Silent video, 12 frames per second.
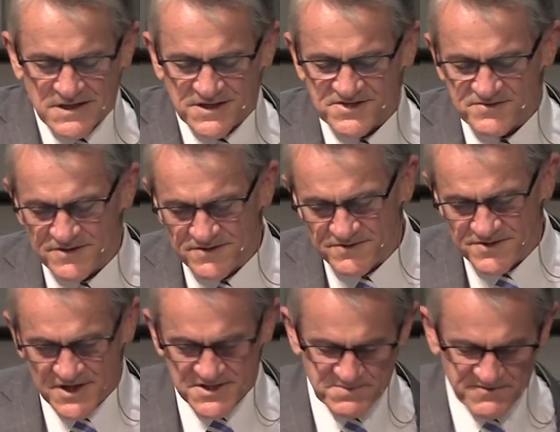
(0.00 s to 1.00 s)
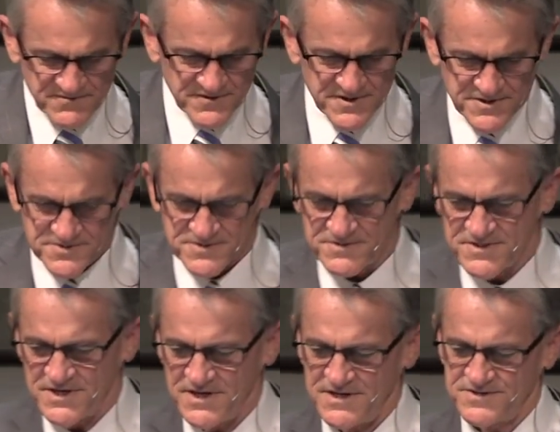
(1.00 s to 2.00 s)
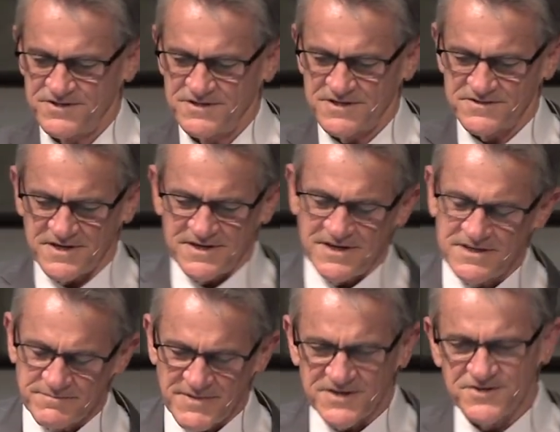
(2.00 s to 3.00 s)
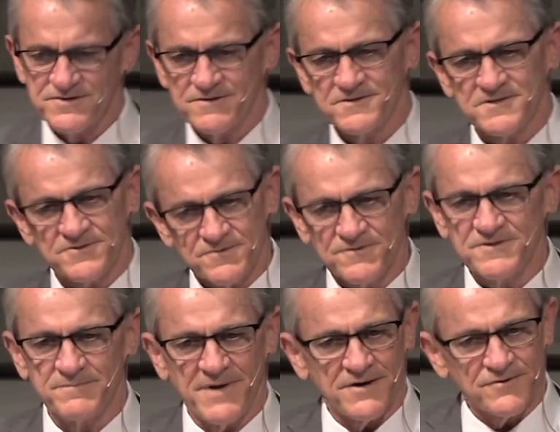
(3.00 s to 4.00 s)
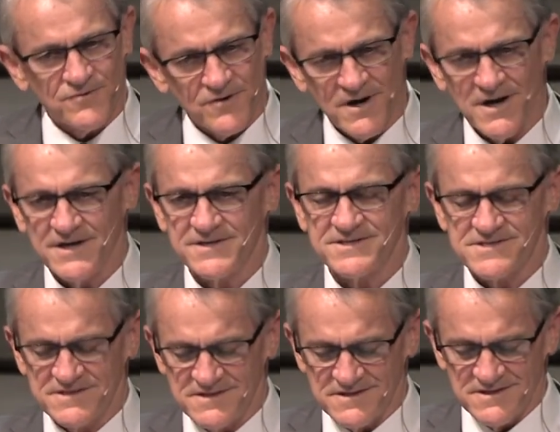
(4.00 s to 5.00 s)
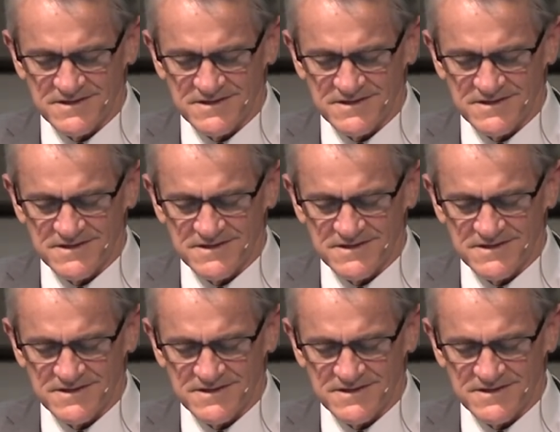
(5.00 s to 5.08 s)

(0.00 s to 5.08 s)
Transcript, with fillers: A stricter judgment for those who teach, and they need to make sure it's the truth about Christ.